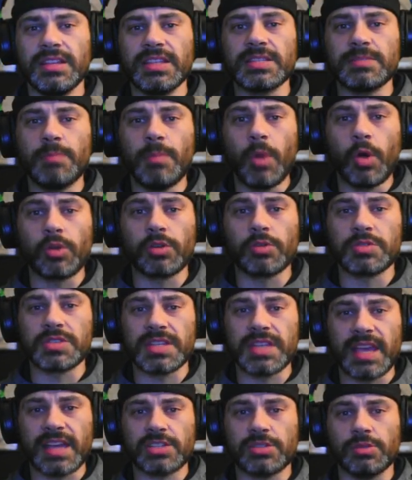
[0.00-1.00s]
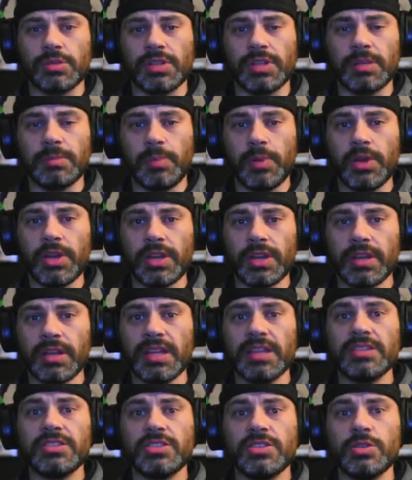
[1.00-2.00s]
motor was actually put
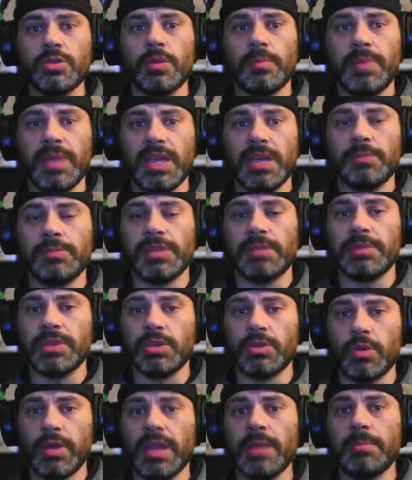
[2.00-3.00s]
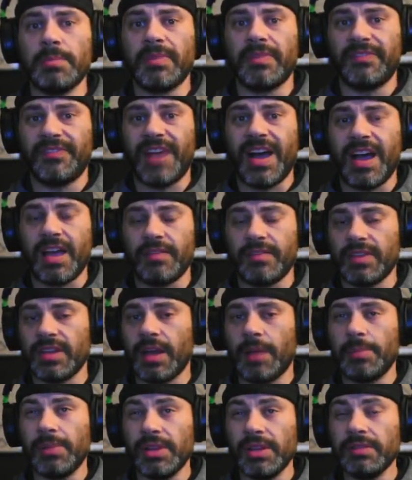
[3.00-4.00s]
into a BMW M5.
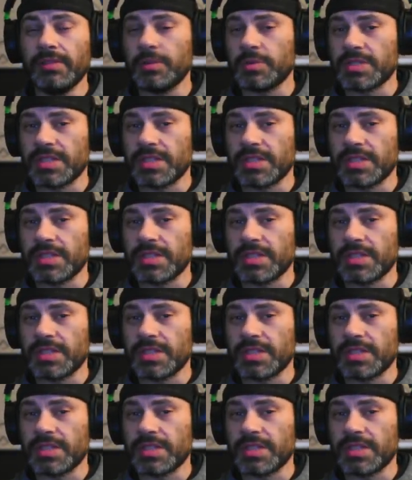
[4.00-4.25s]
I believe it was a